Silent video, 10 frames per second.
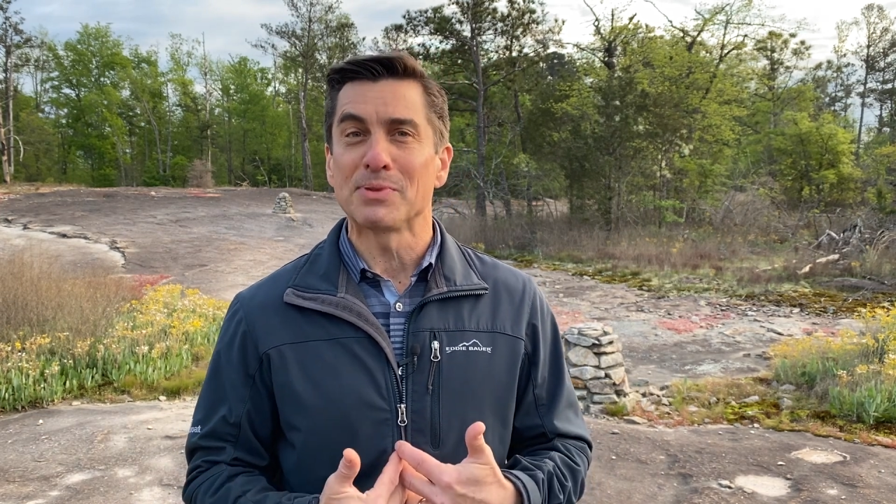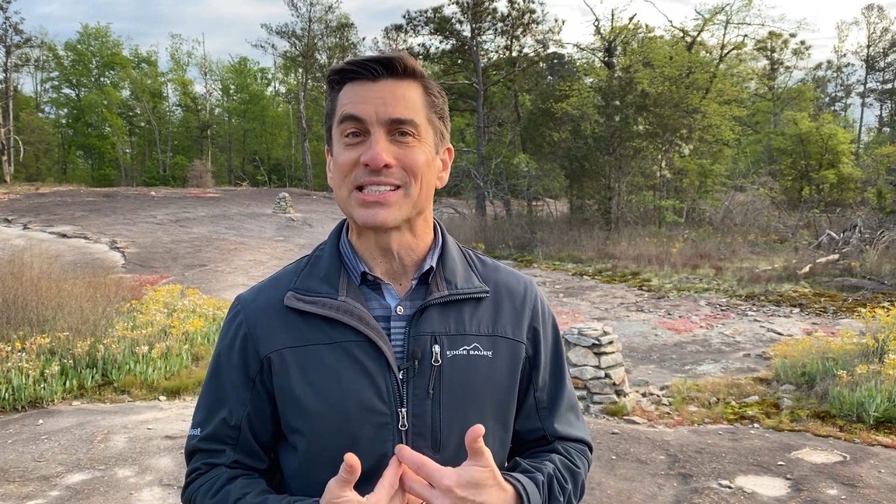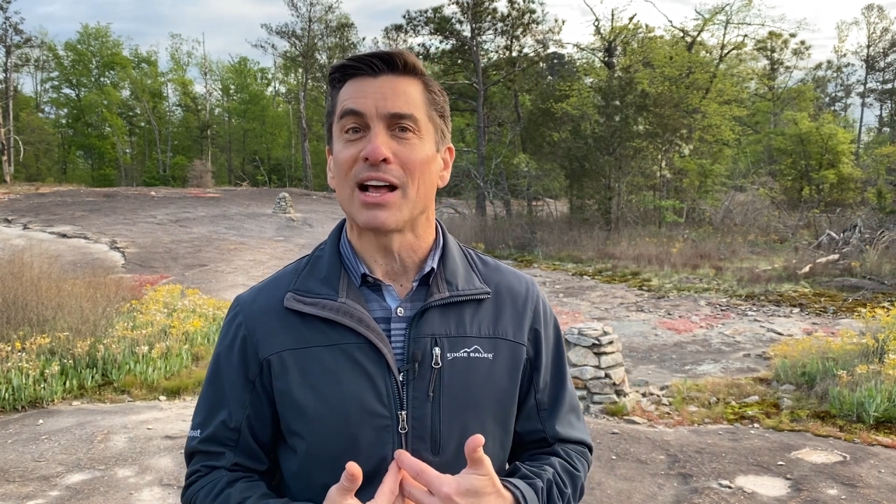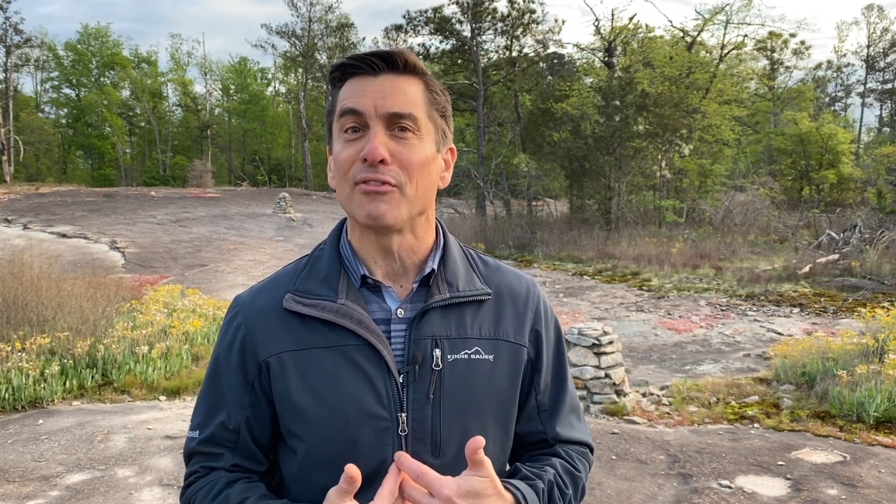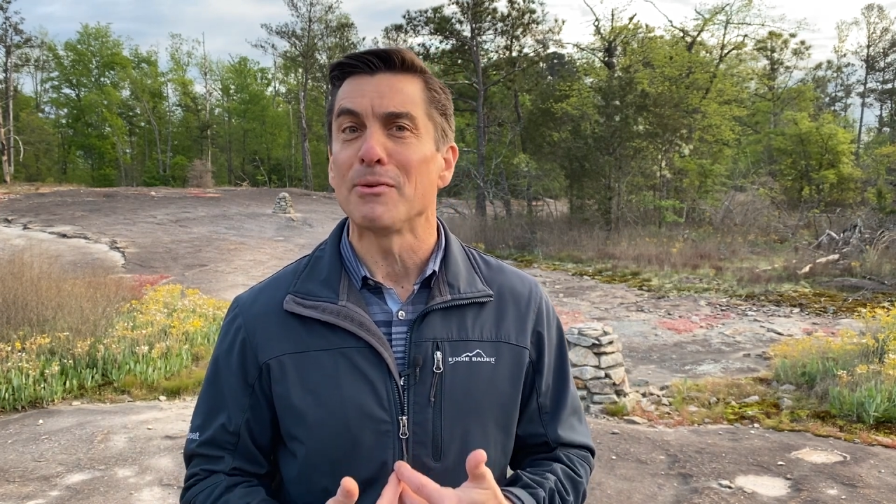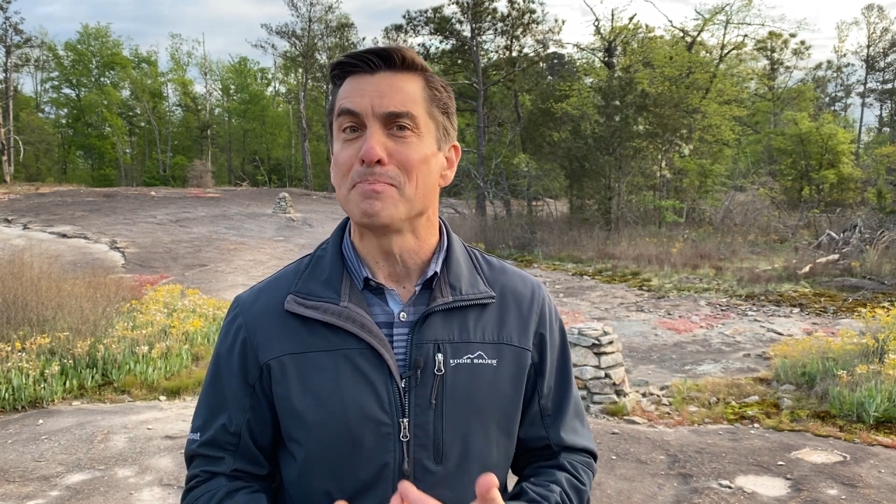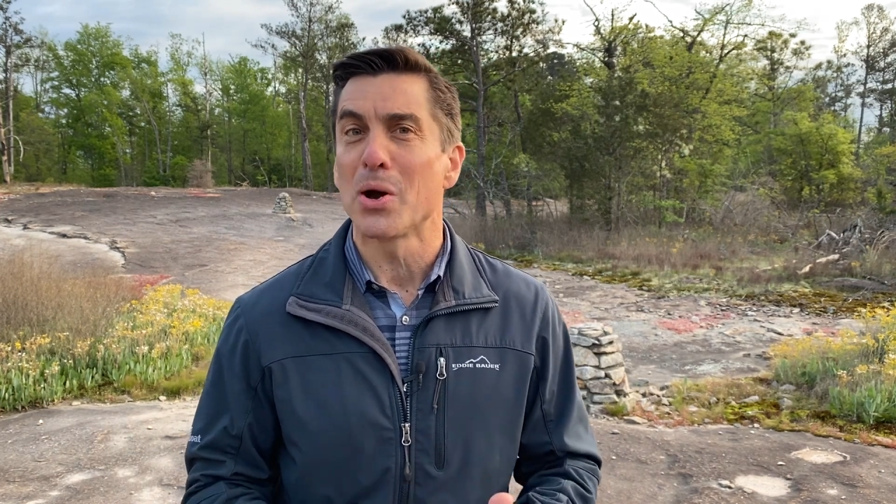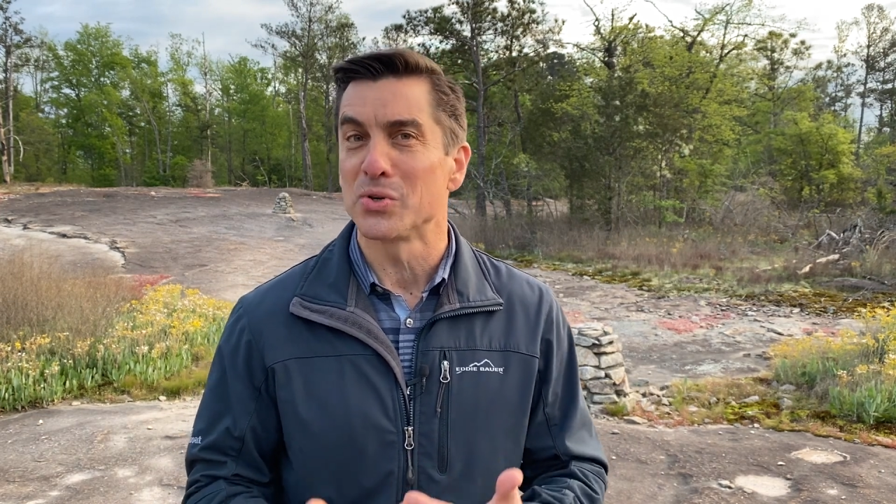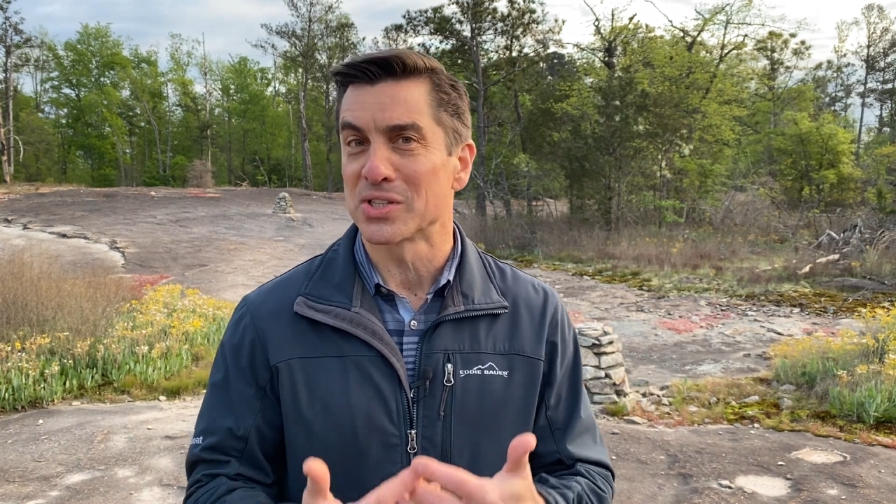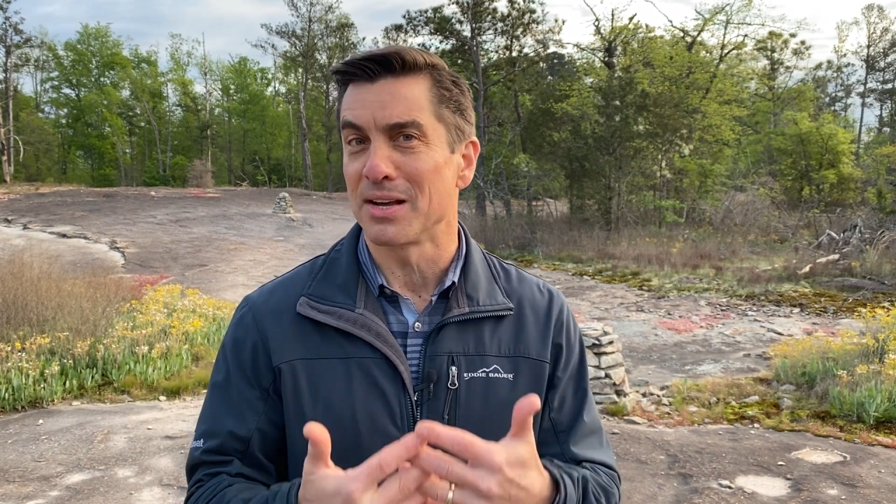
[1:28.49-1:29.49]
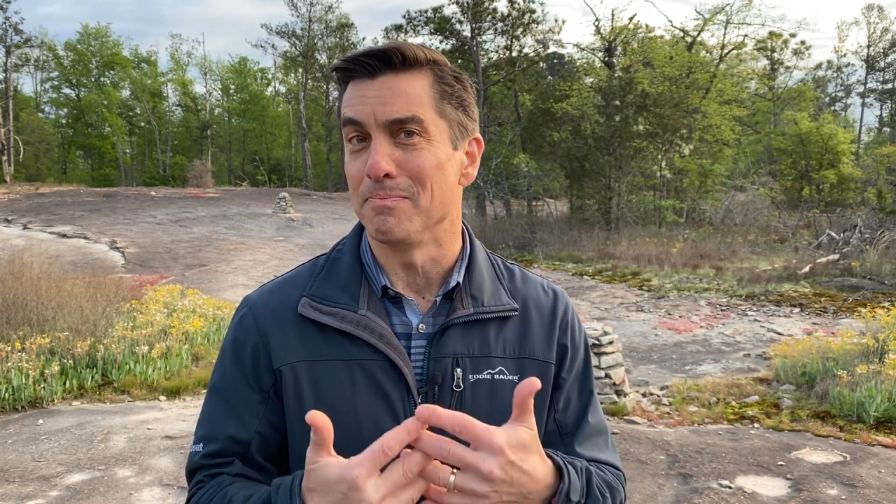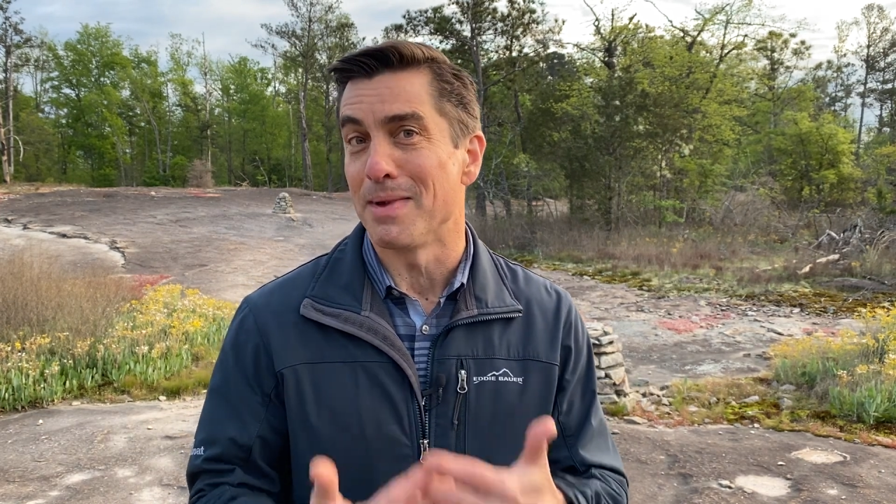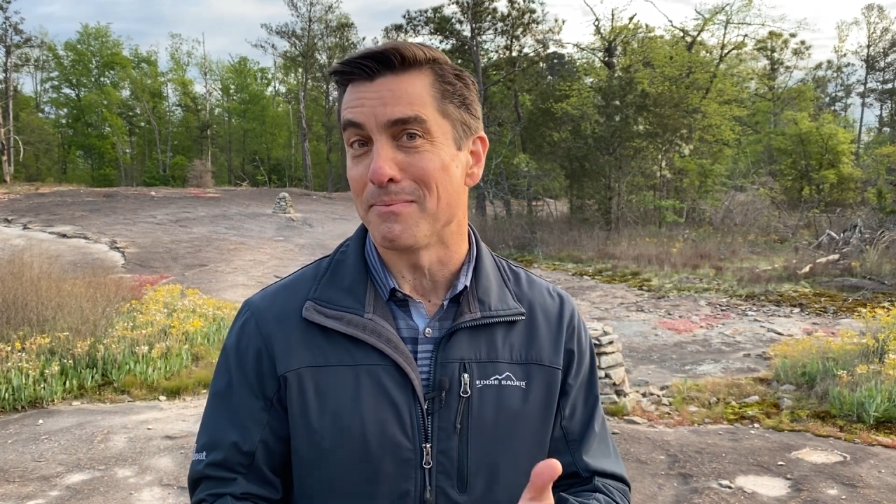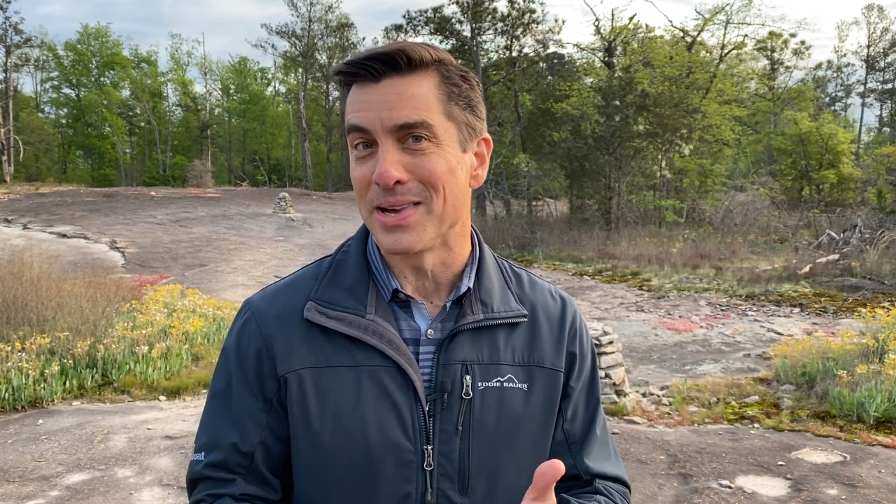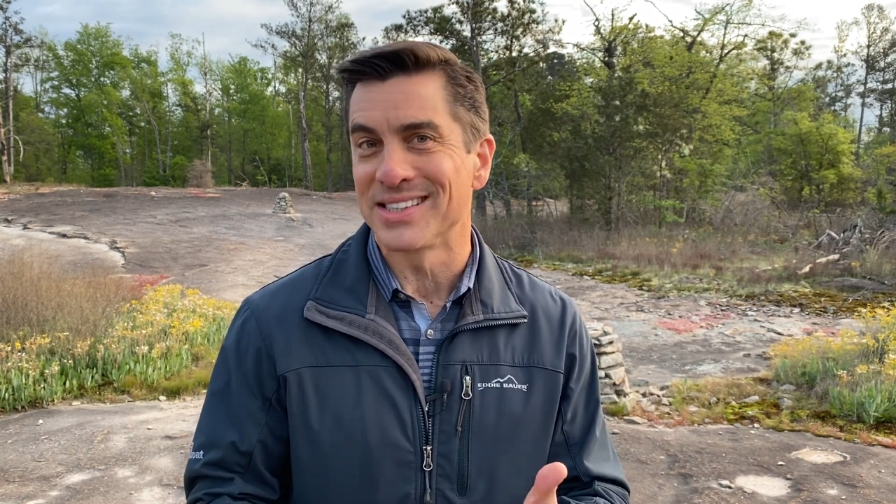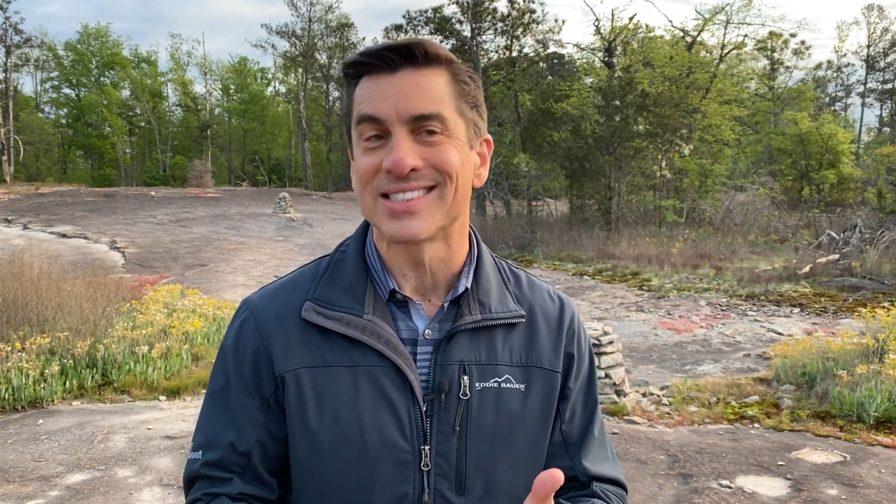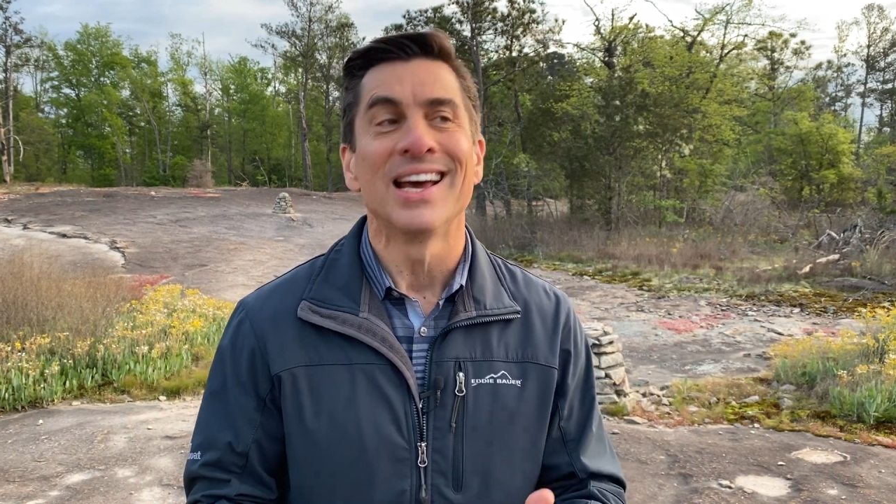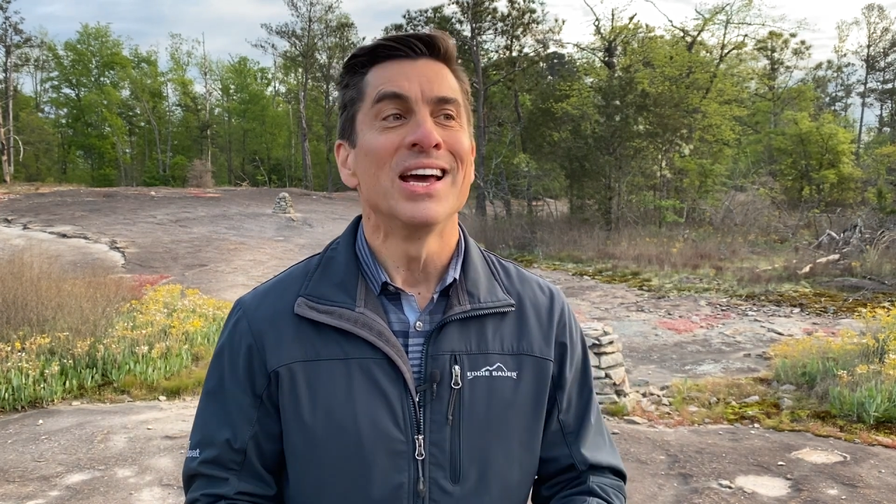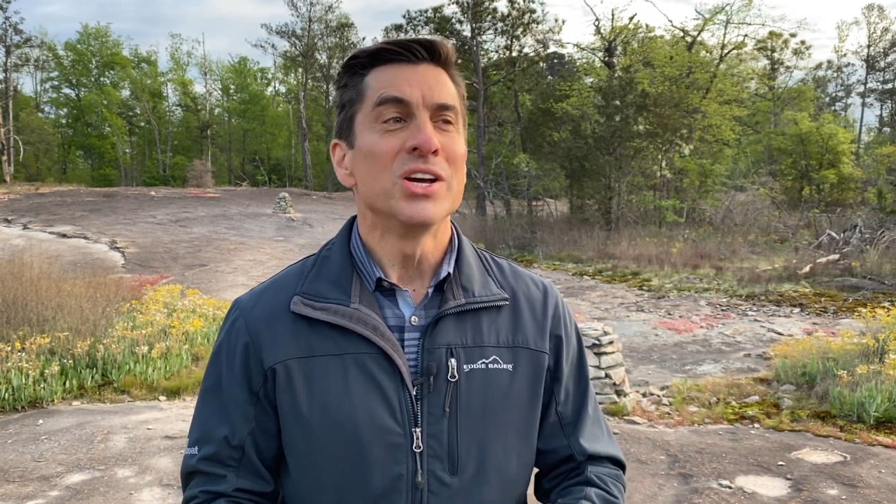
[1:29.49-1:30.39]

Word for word: self-imposed commitments